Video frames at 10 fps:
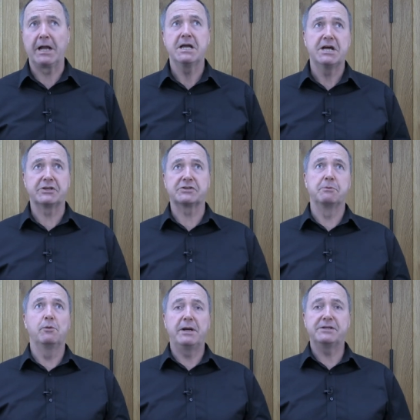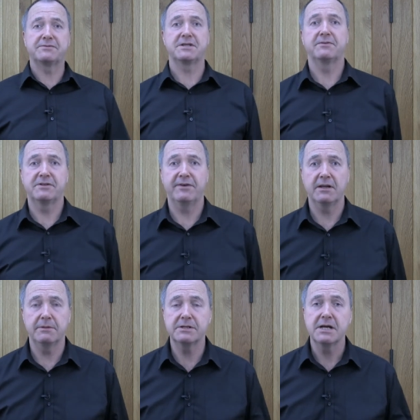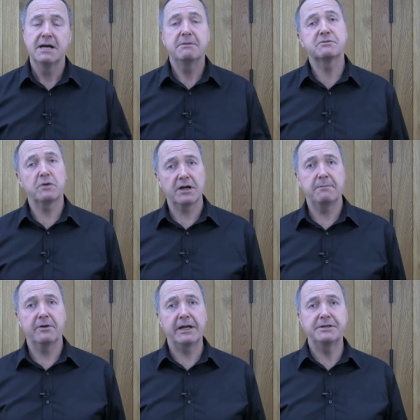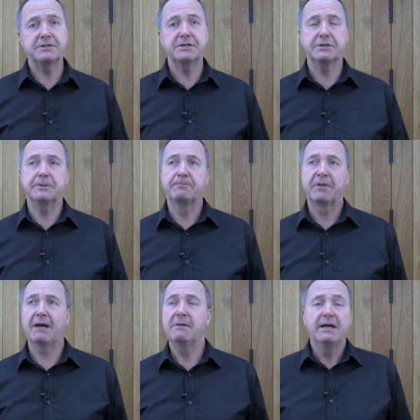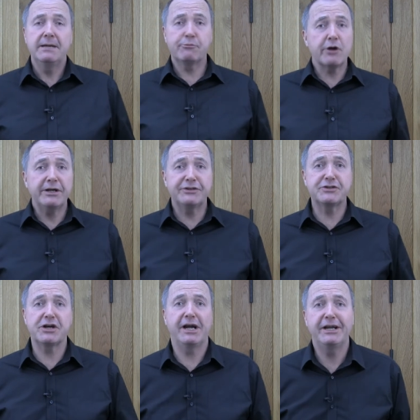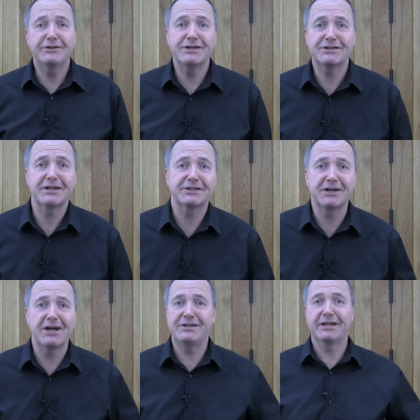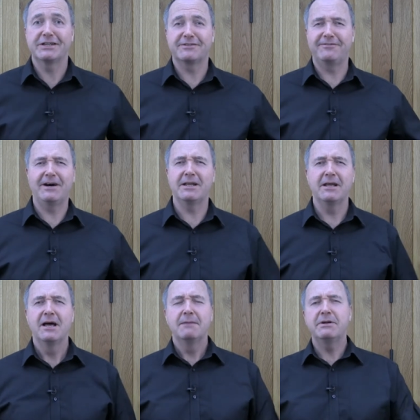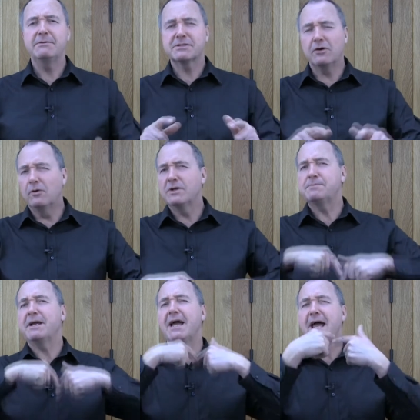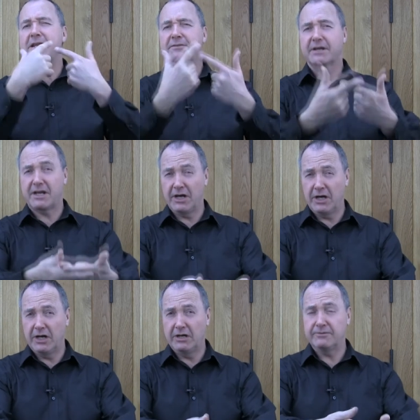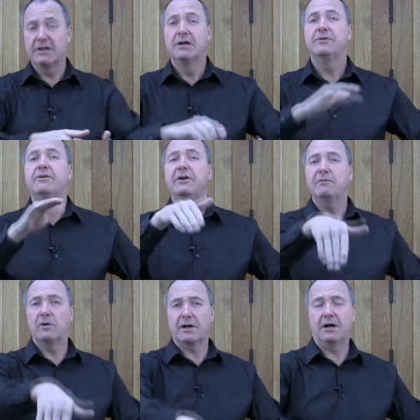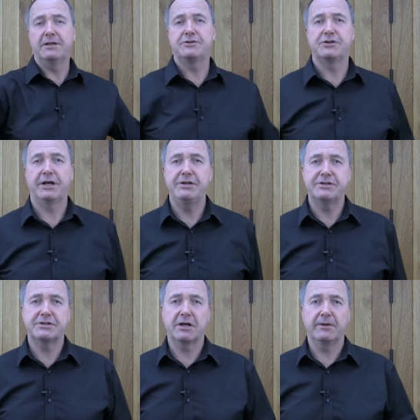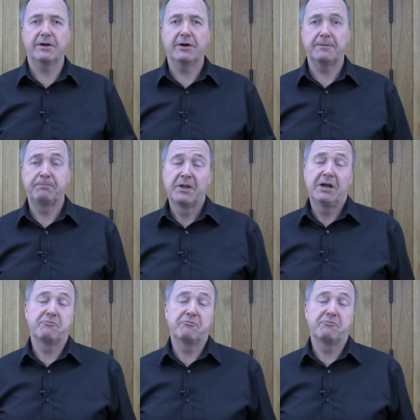Okay, it's a small piece of self-development, but it's what I'm looking to do. Embrace change. It's exciting, it's fun, but you must always be ahead of the curve knowing what kind of change is going on.